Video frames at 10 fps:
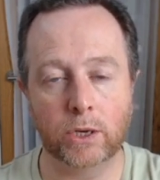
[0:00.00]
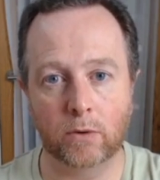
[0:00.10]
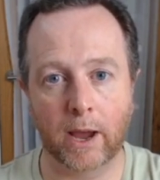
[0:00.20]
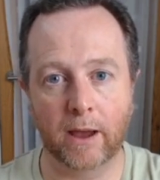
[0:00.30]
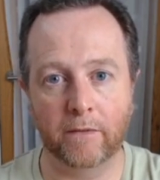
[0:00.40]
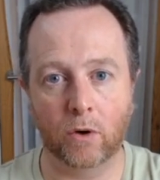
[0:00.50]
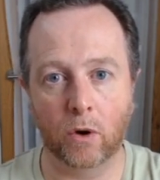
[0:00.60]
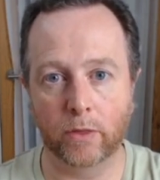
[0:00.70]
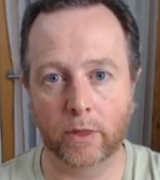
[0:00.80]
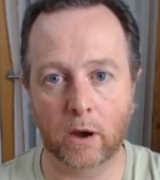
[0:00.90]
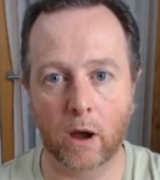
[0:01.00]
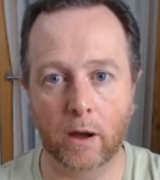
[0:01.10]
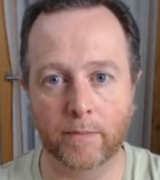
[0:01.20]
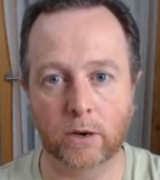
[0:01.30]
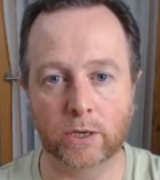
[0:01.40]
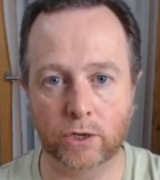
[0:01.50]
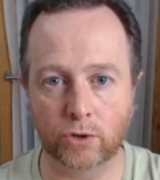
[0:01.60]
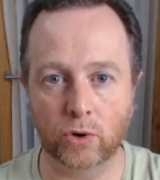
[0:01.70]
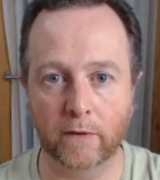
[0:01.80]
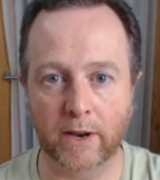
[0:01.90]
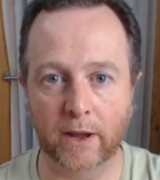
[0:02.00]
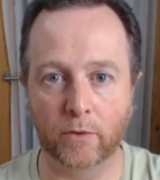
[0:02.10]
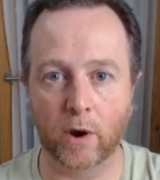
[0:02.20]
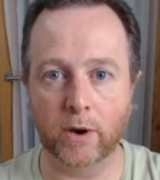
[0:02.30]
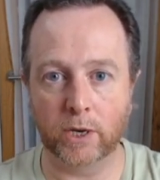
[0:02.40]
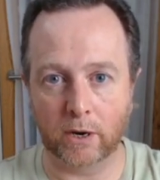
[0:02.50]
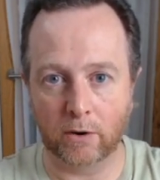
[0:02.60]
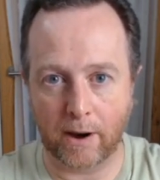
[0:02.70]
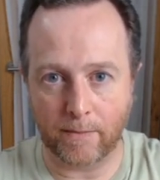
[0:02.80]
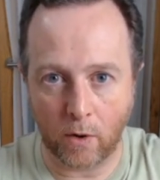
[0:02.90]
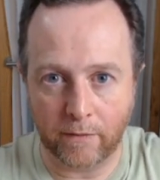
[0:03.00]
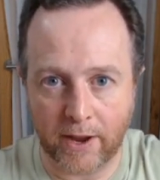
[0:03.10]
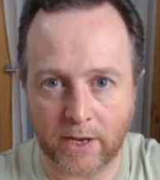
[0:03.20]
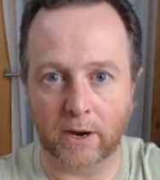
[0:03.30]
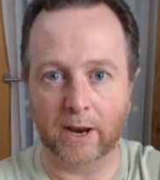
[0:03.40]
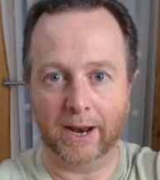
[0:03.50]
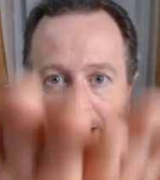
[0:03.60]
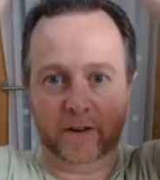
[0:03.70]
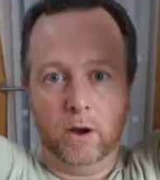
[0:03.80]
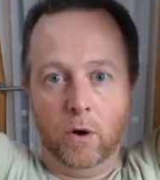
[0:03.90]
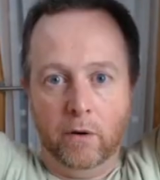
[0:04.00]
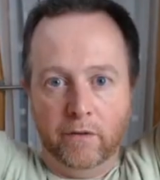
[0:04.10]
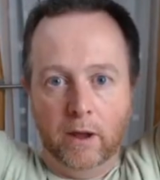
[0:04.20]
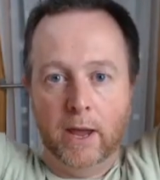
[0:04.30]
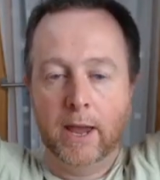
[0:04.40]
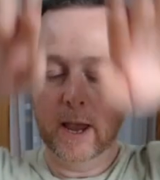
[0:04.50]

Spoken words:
that you have on the car, because as you drive down the road it's going to grab hold of it, it's going to lift it off.